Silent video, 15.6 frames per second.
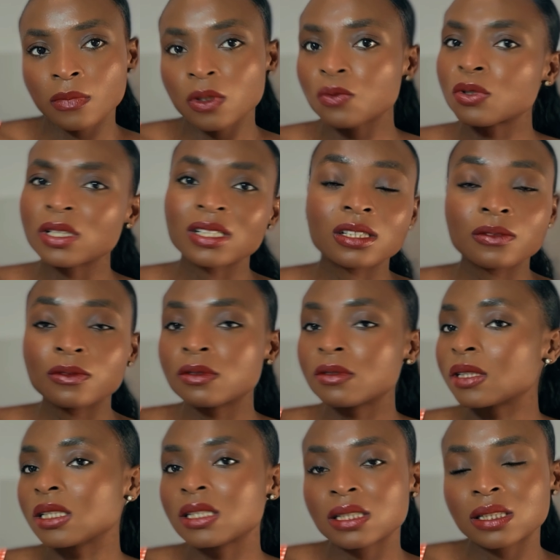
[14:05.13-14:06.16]
really, if you
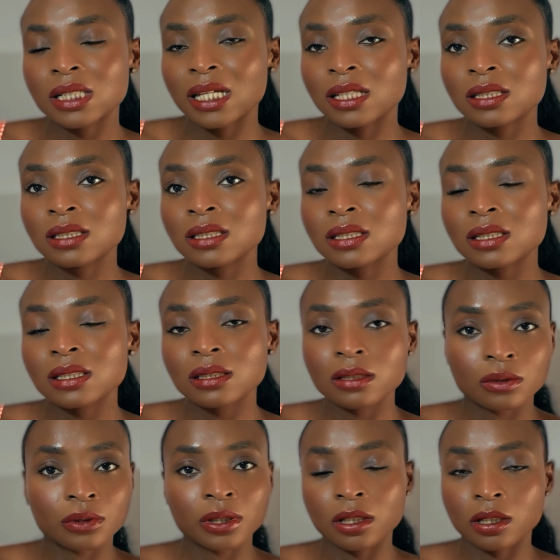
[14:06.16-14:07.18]
stay to the end
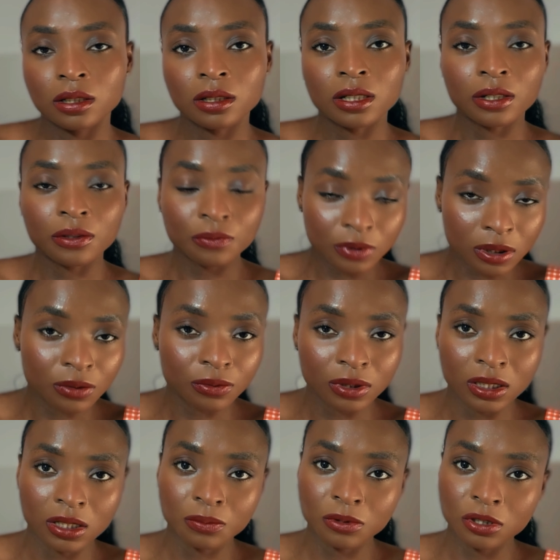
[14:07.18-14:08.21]
till here, I really,
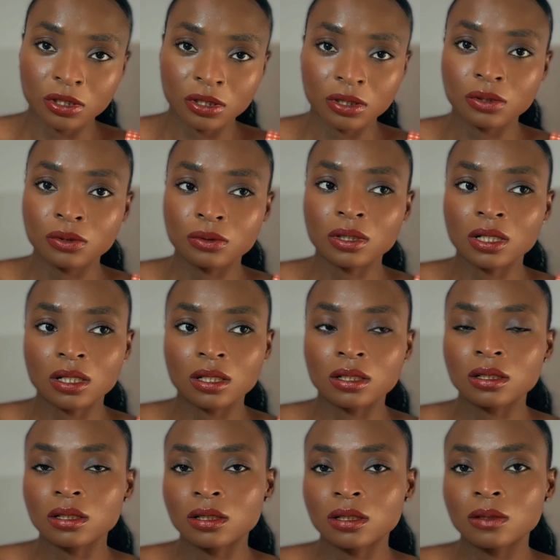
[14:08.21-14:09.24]
really appreciate you.
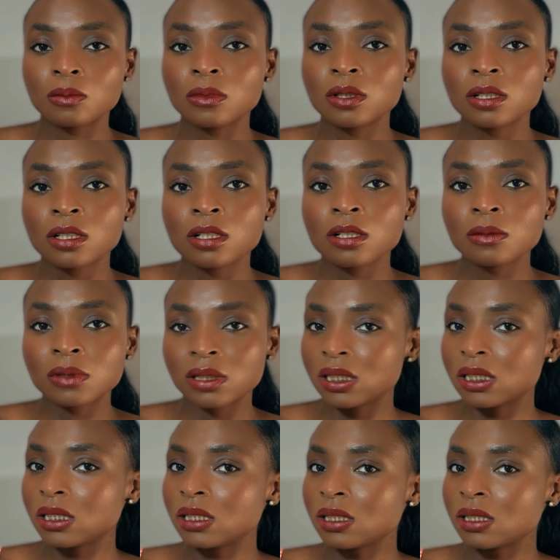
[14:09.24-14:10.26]
And
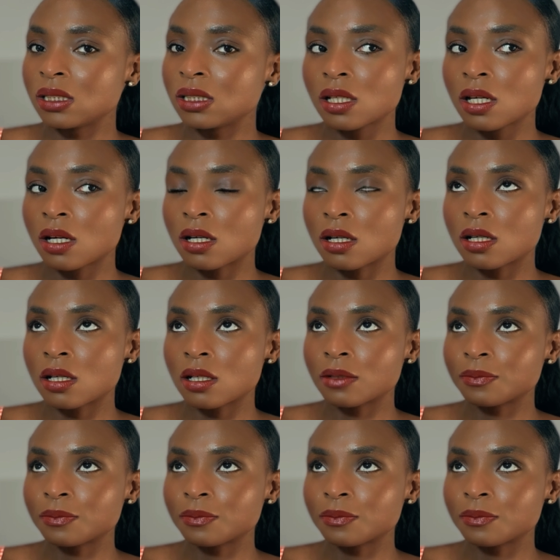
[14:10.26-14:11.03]
please, I